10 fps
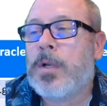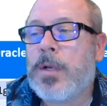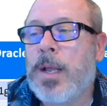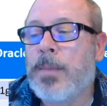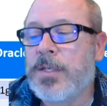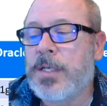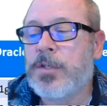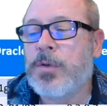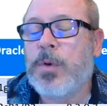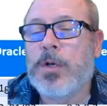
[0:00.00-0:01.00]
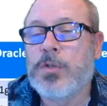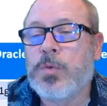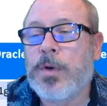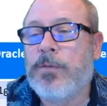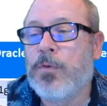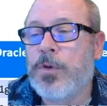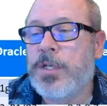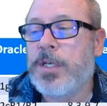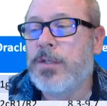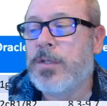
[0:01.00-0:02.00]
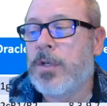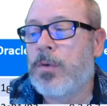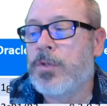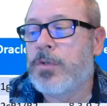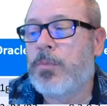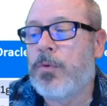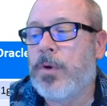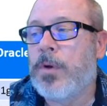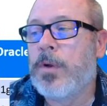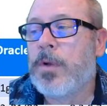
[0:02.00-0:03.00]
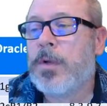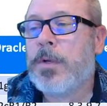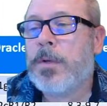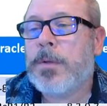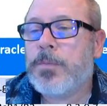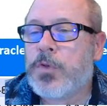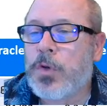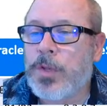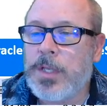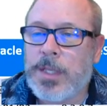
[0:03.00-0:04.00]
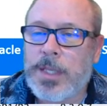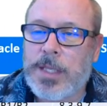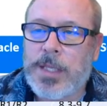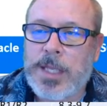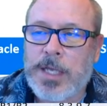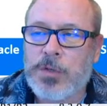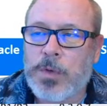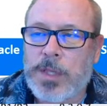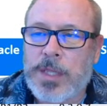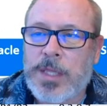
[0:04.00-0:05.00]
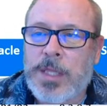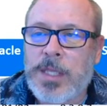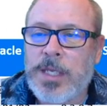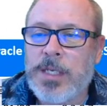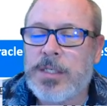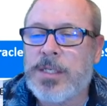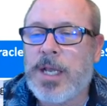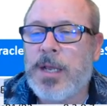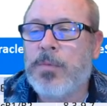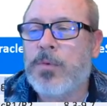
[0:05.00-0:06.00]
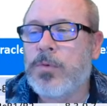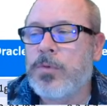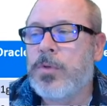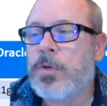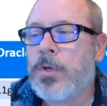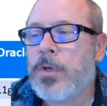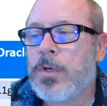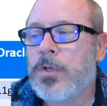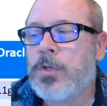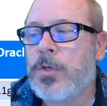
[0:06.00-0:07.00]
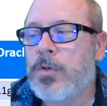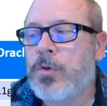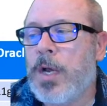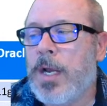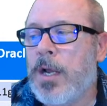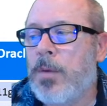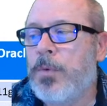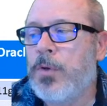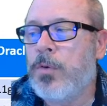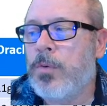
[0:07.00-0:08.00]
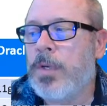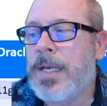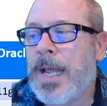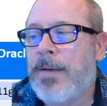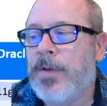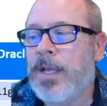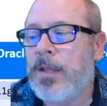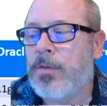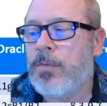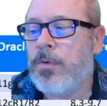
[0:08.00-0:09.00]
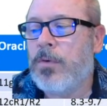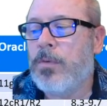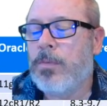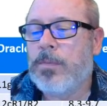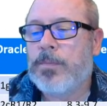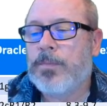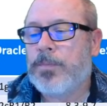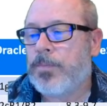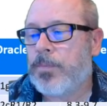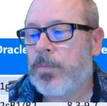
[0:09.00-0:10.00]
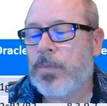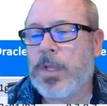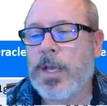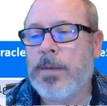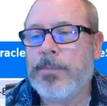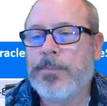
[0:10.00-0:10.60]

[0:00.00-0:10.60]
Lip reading: MS SQL is 2014 is the lowest supported. So that's what these tables should try and help you navigate through. Okay.